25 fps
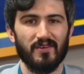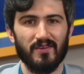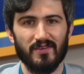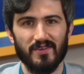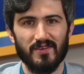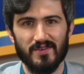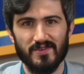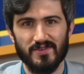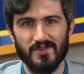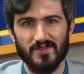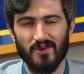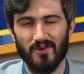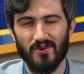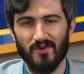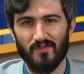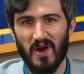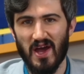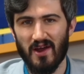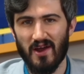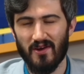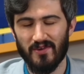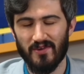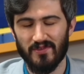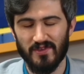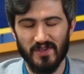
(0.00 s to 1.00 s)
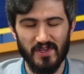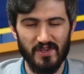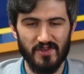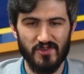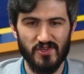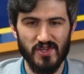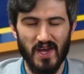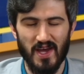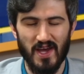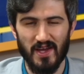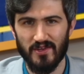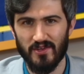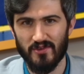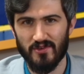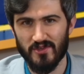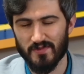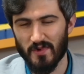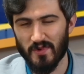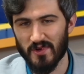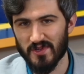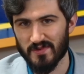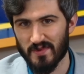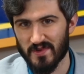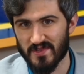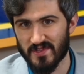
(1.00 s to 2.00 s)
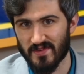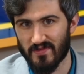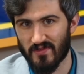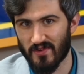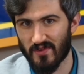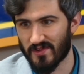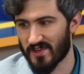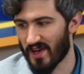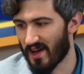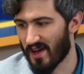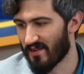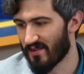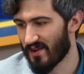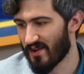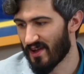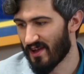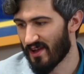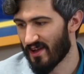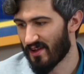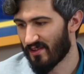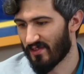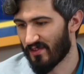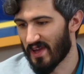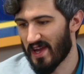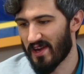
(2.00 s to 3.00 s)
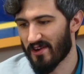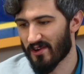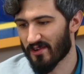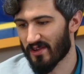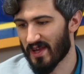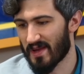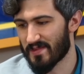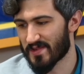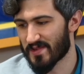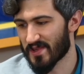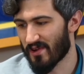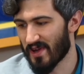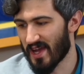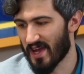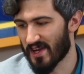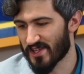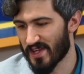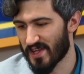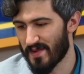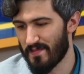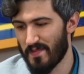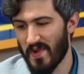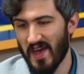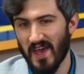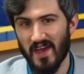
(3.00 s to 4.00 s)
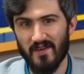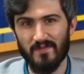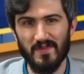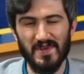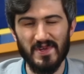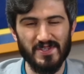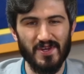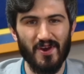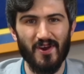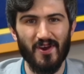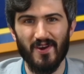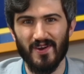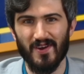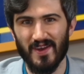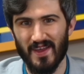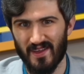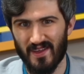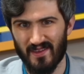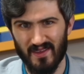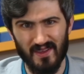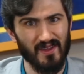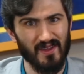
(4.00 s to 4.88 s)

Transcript: So Byron, the giant news spokesperson for Dove, later claims, oh yeah, she may have misheard it.